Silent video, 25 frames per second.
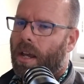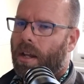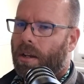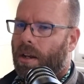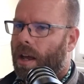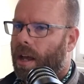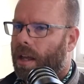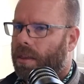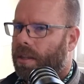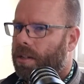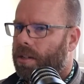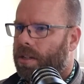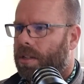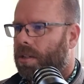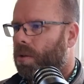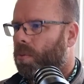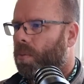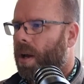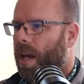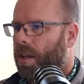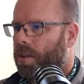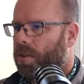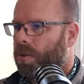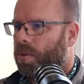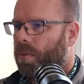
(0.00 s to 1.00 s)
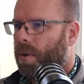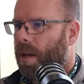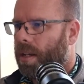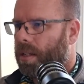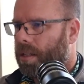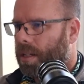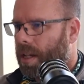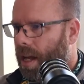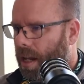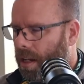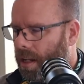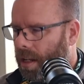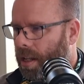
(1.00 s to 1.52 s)
no, this is the way it's always
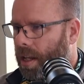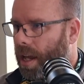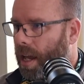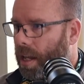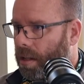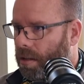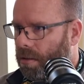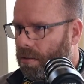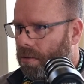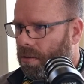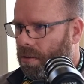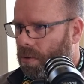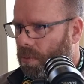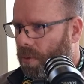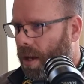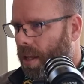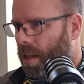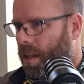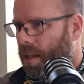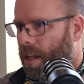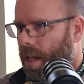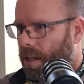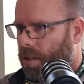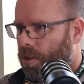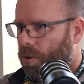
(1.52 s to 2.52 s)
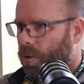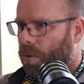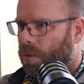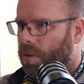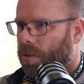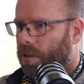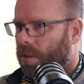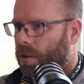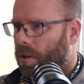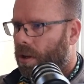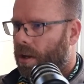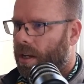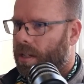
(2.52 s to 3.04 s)
done, and the way that they talk to
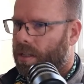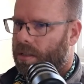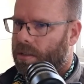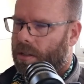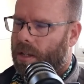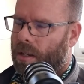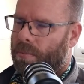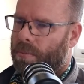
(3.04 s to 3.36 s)
clients